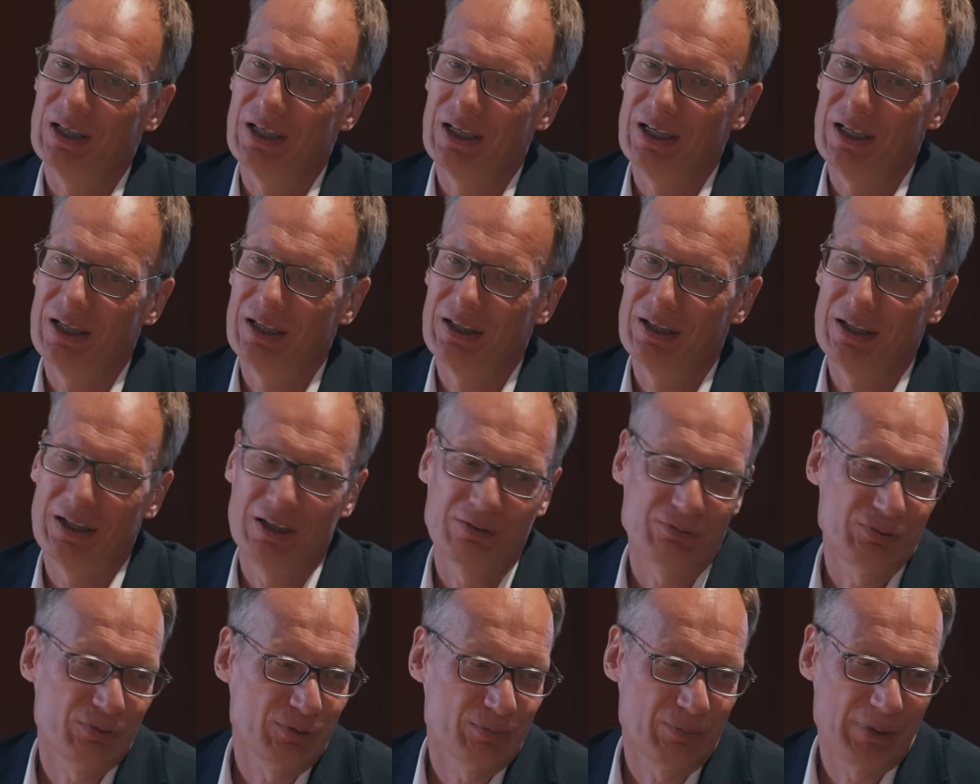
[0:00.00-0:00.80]
And
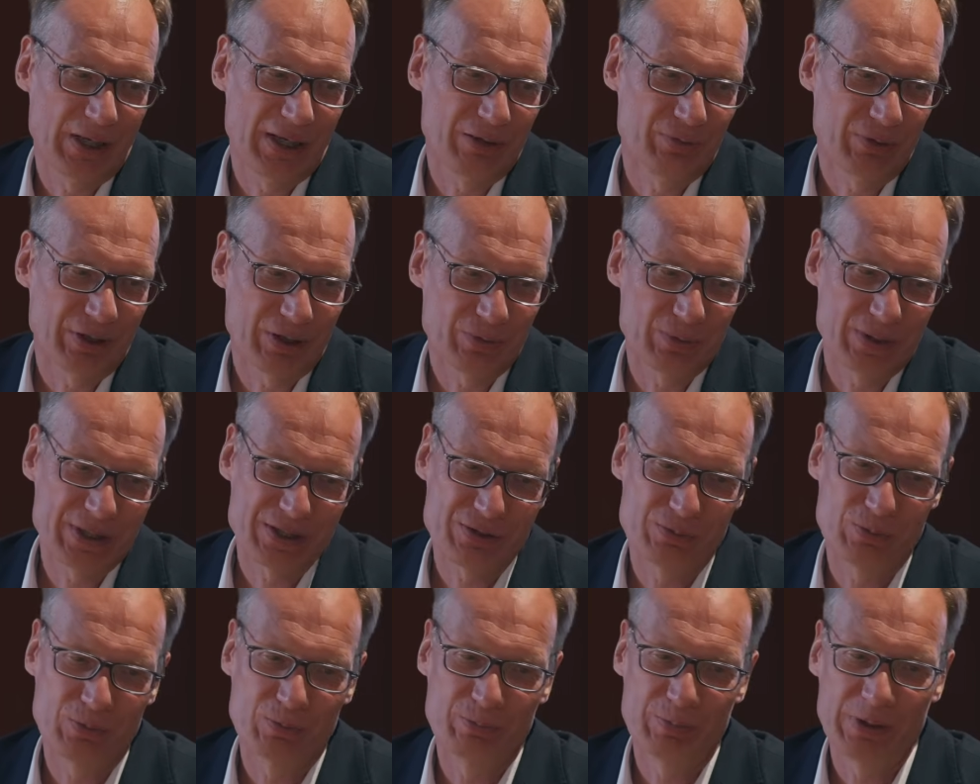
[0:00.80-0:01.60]
therefore, my
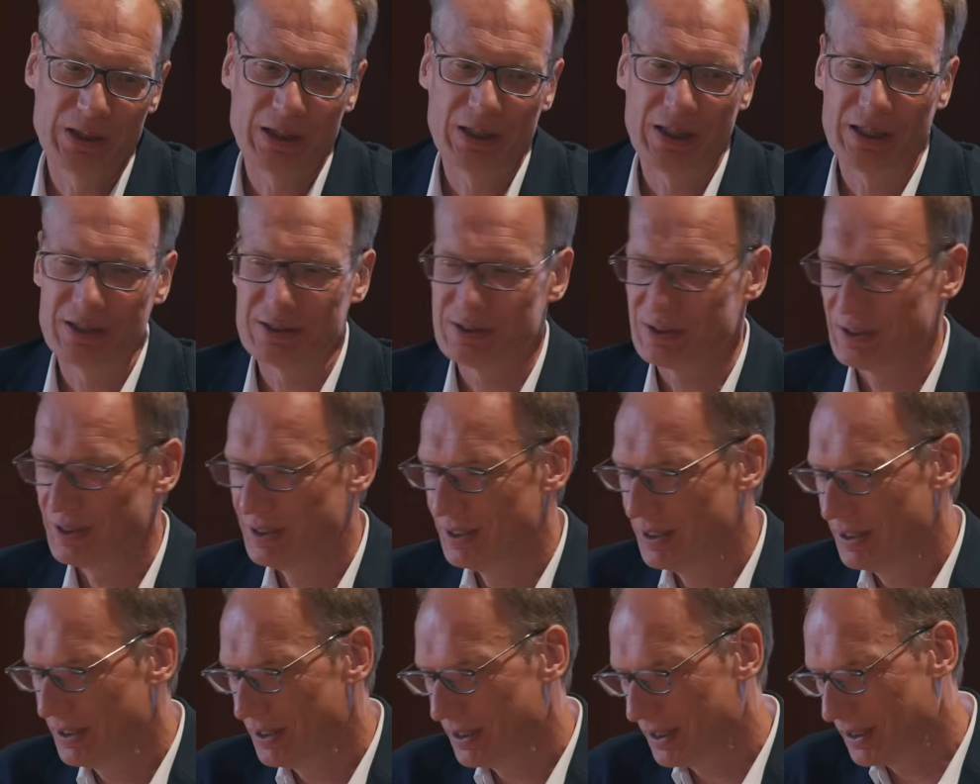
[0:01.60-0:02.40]
request would be, let's
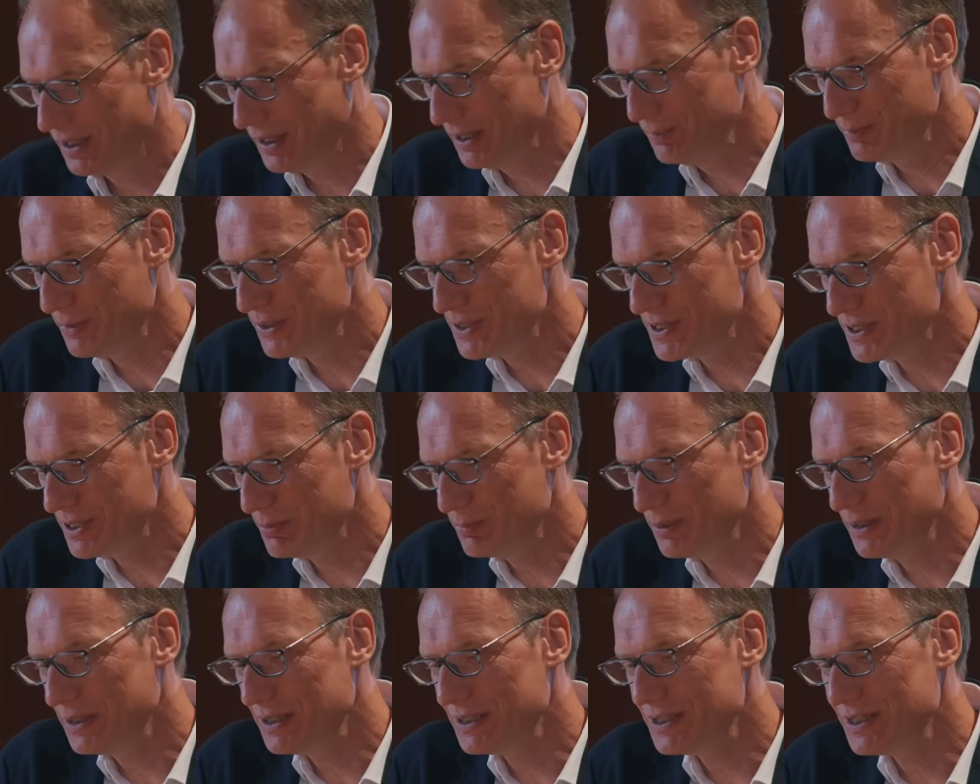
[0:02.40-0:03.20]
keep the
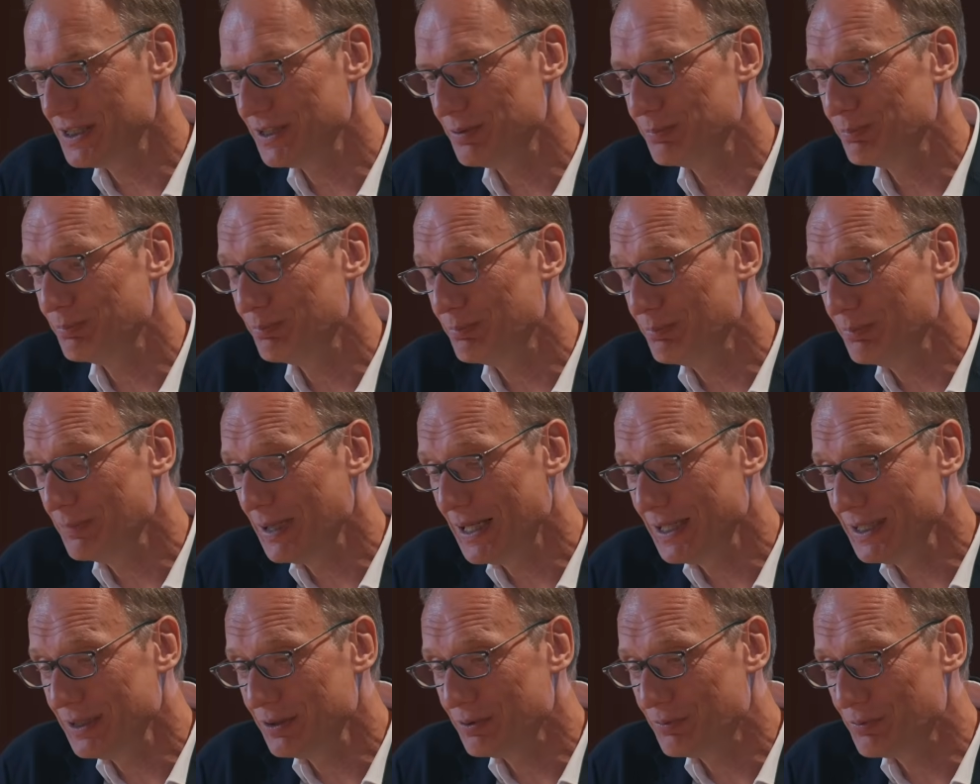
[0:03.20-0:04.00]
stability.
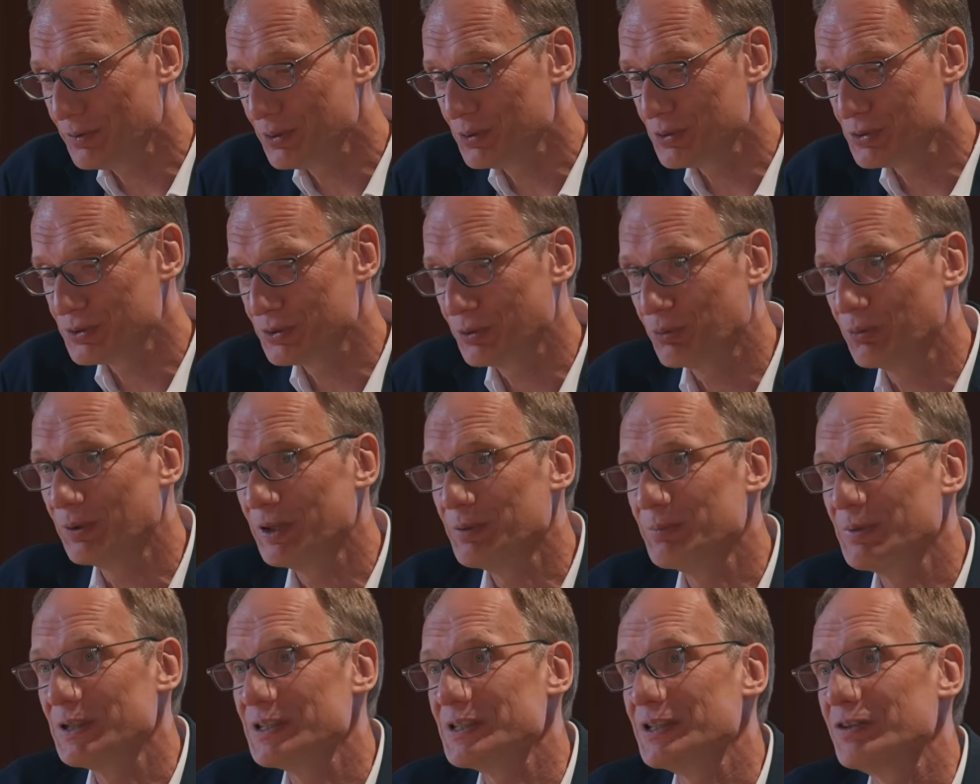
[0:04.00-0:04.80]
Many of those
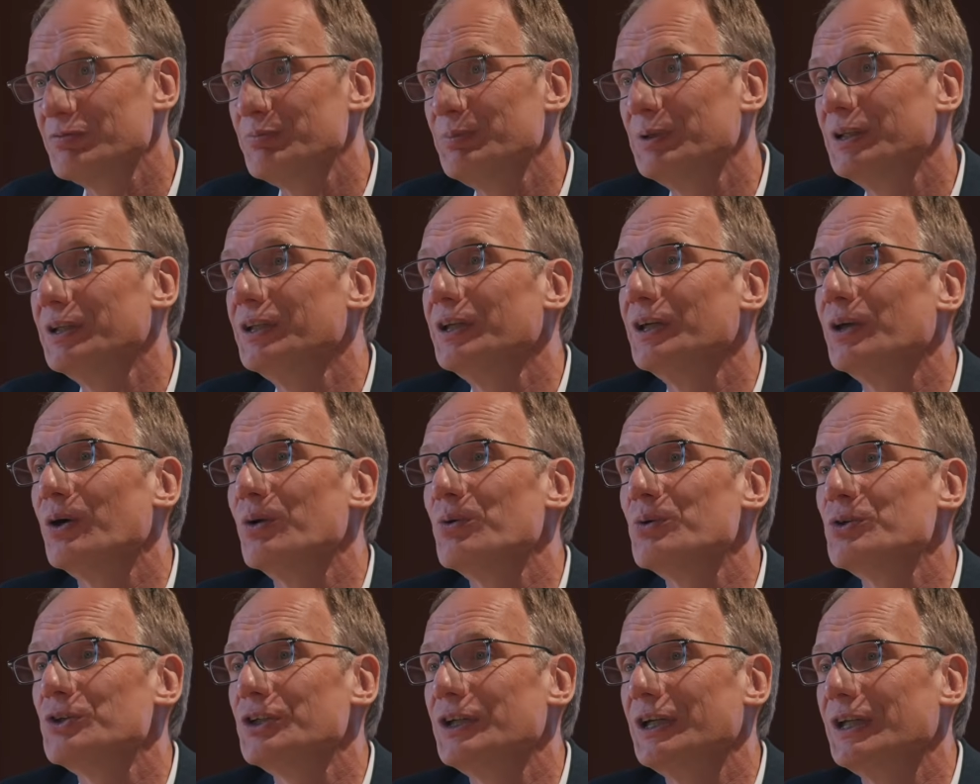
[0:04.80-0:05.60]
agreements have been
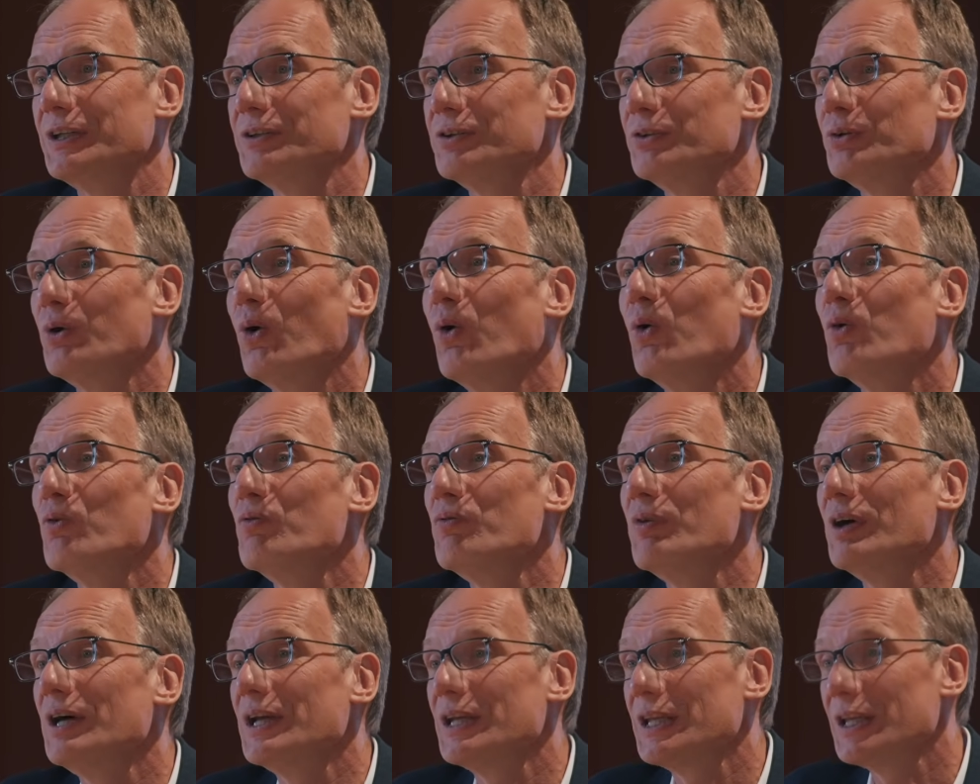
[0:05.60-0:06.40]
negotiated
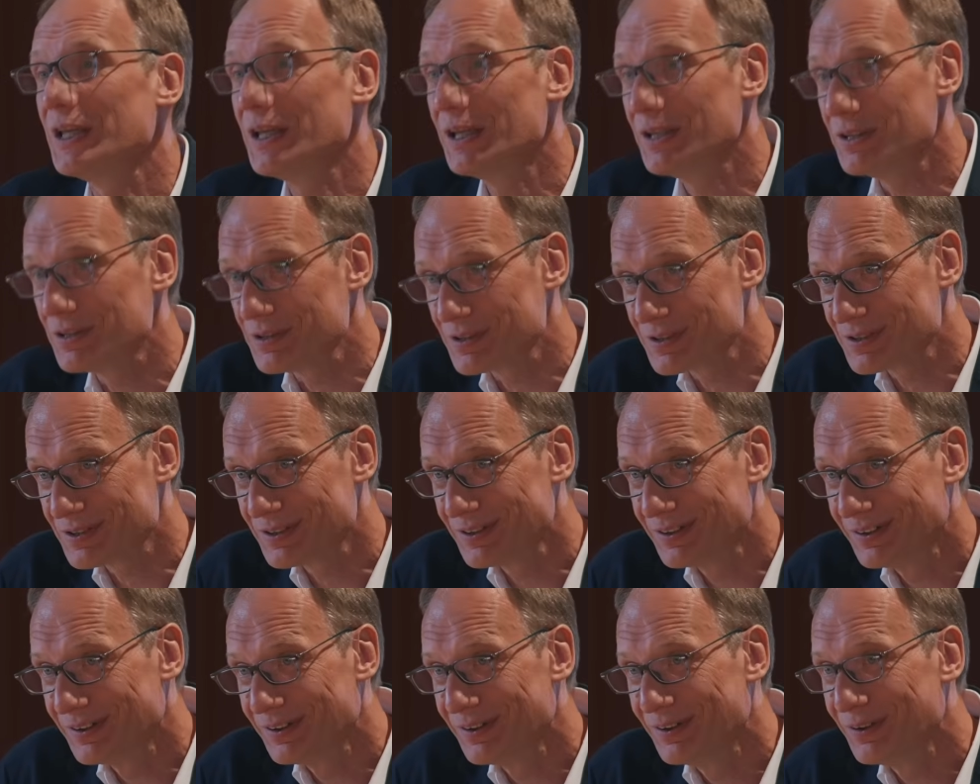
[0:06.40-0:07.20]
over years,
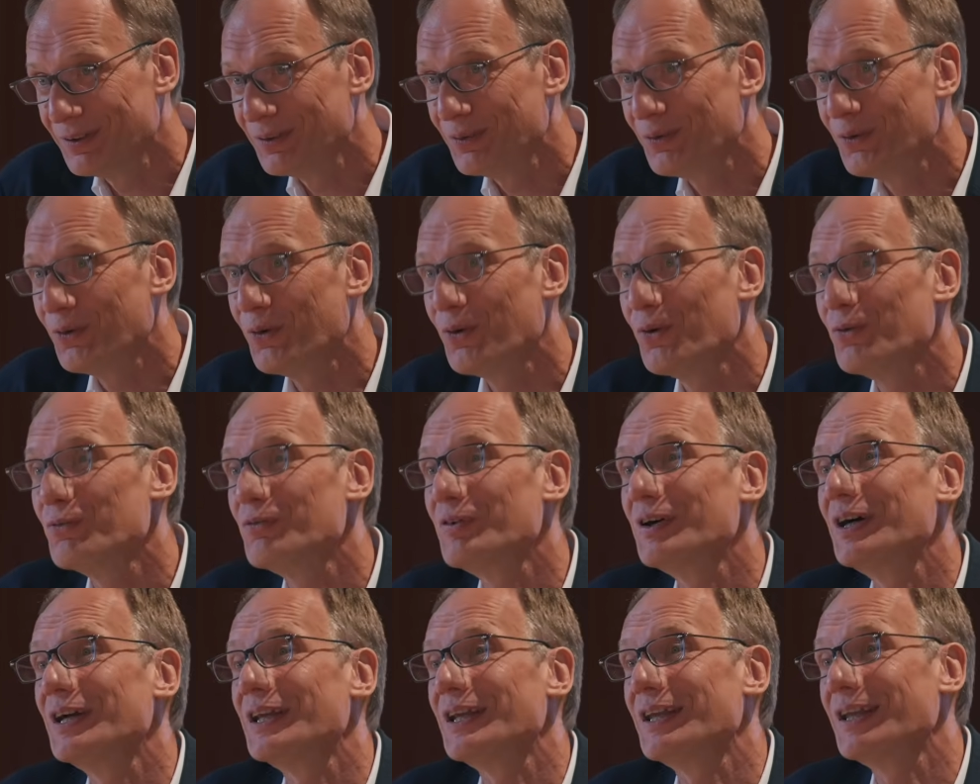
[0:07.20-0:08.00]

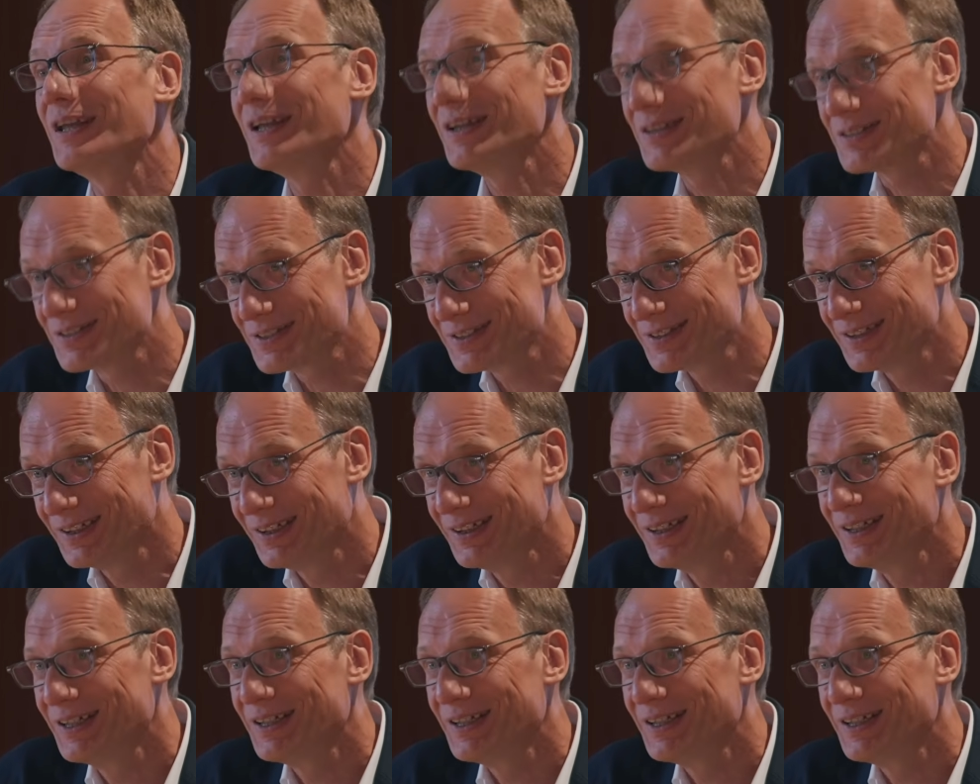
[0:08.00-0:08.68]
over years.